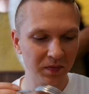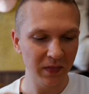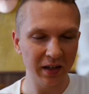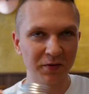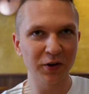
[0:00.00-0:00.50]

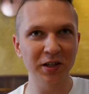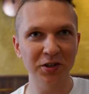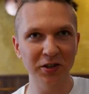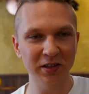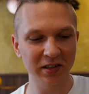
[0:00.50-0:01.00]
and French
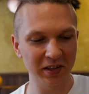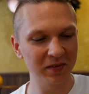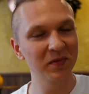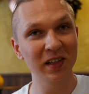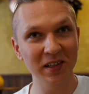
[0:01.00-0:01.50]
oyster.
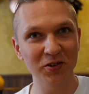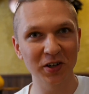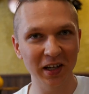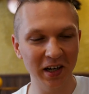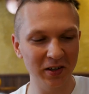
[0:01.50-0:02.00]
Let's try
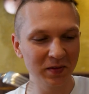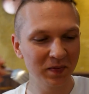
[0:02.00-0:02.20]
it out.